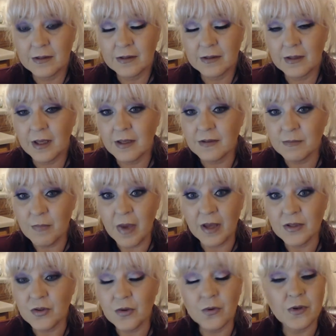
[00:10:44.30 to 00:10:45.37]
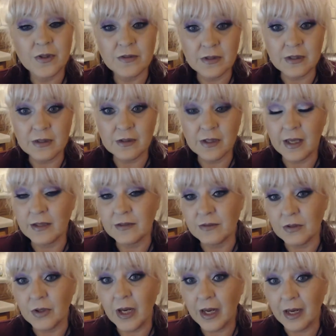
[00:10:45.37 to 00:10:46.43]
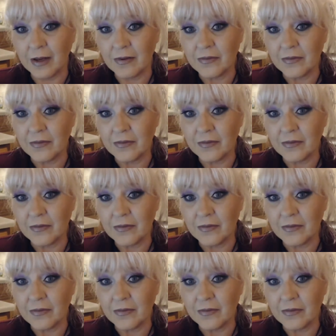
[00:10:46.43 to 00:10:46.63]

as much or as little as you have,